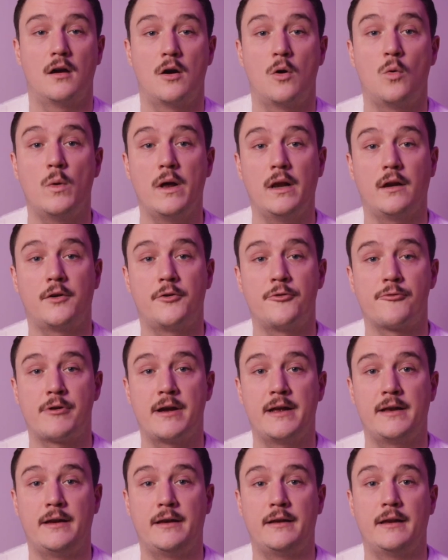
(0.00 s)
A
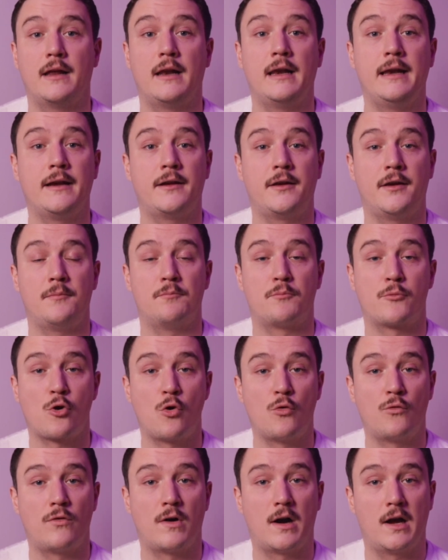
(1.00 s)
well-curated LinkedIn
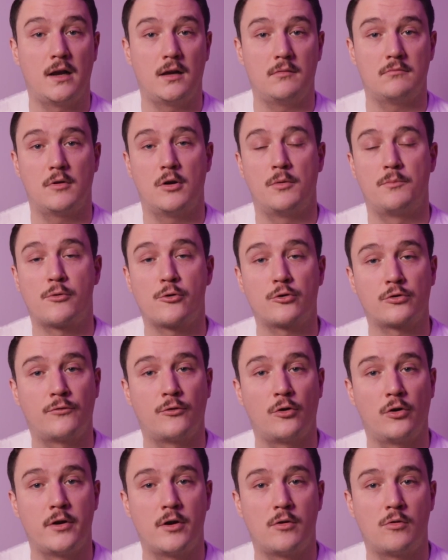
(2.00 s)
profile, a
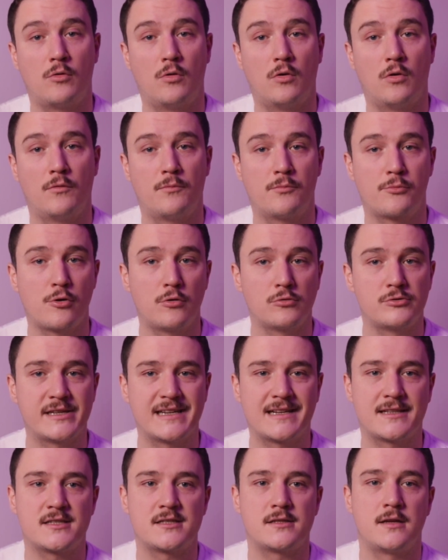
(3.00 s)
portfolio of
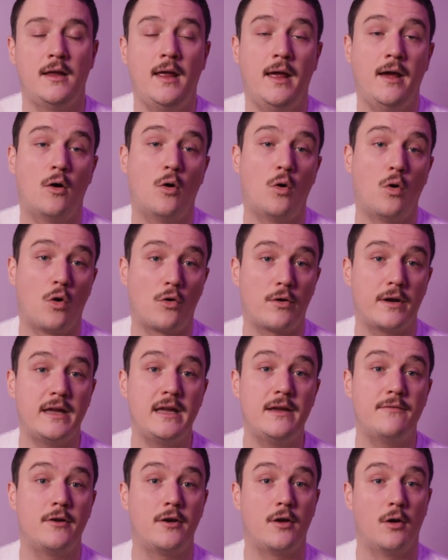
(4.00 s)
projects, or
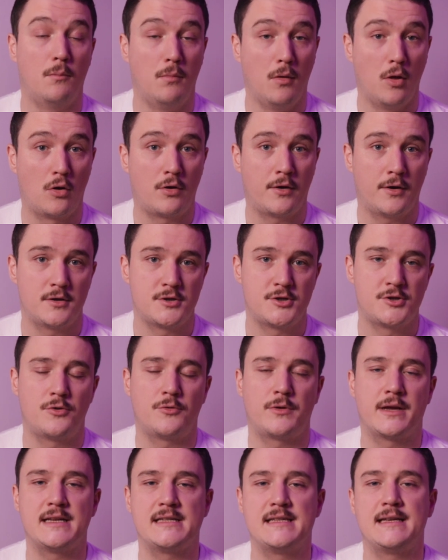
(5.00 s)
even a blog
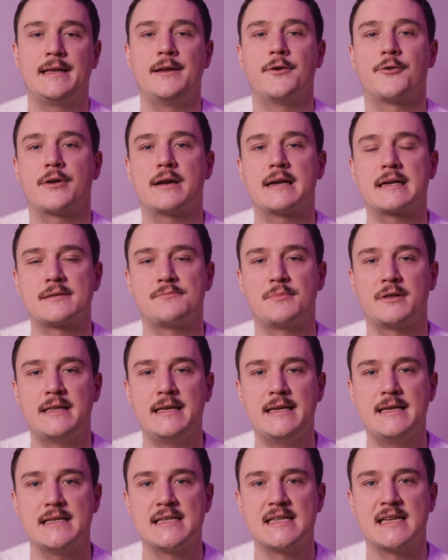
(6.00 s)
showcasing your
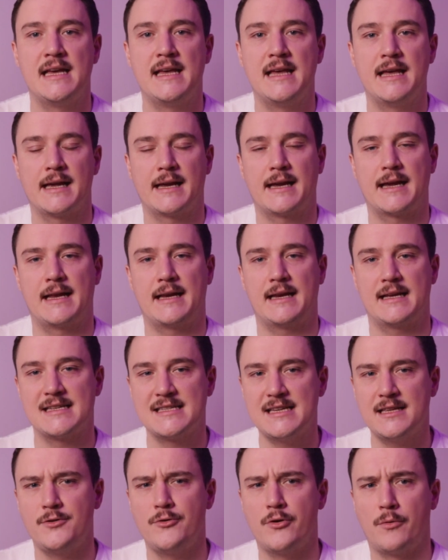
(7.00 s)
expertise can
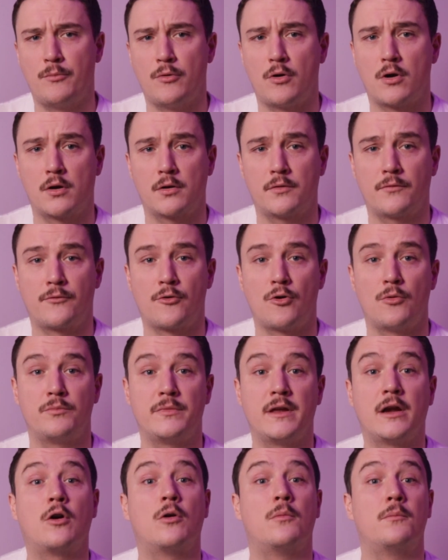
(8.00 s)
set you apart from
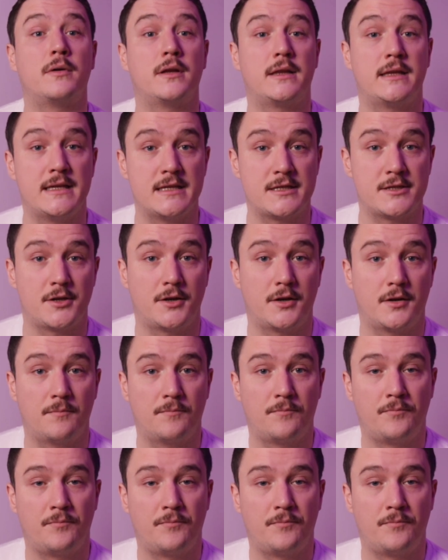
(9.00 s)
the competition.